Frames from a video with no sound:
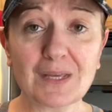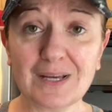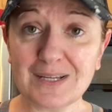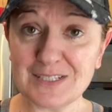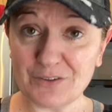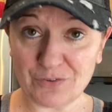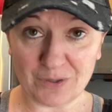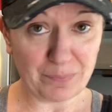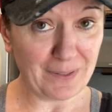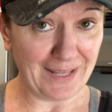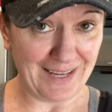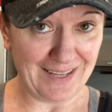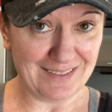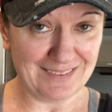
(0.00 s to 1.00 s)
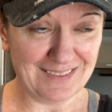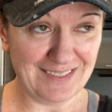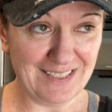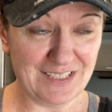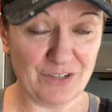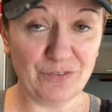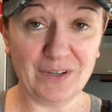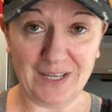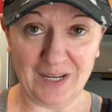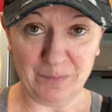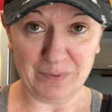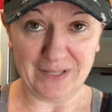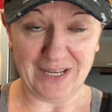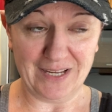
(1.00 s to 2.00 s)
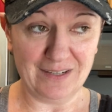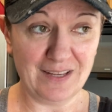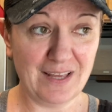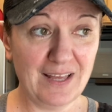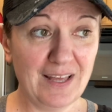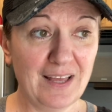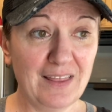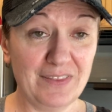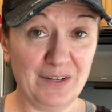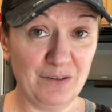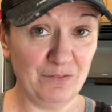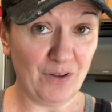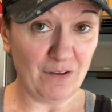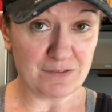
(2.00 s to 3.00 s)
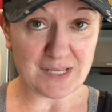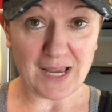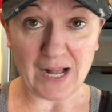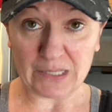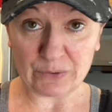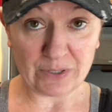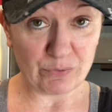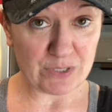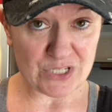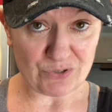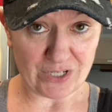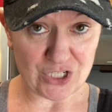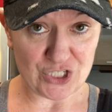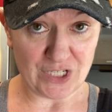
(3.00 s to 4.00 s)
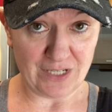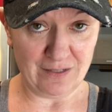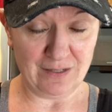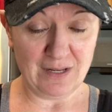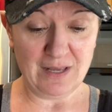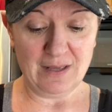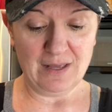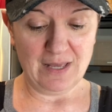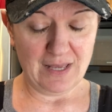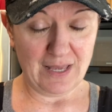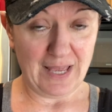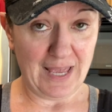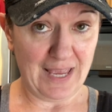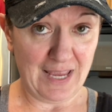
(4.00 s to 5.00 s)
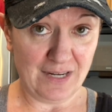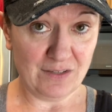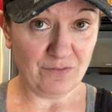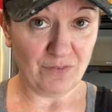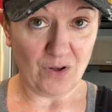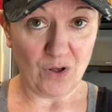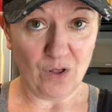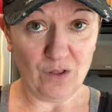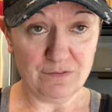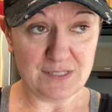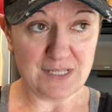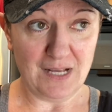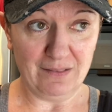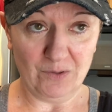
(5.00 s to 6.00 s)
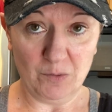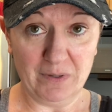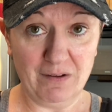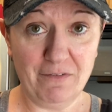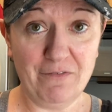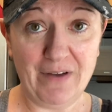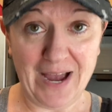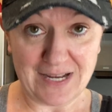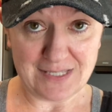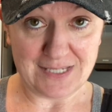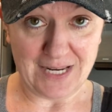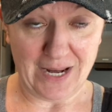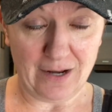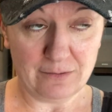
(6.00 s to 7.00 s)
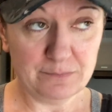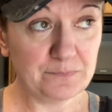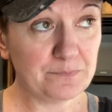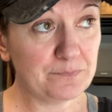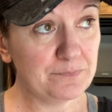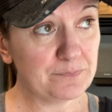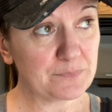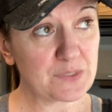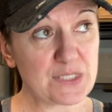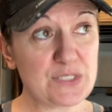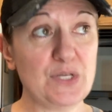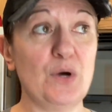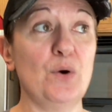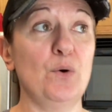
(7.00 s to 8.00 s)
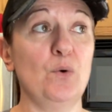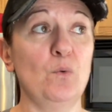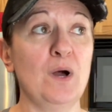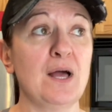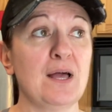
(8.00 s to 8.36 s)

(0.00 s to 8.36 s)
a different plan, a different eating plan that involves calorie restriction and involves a little bit of fasting. So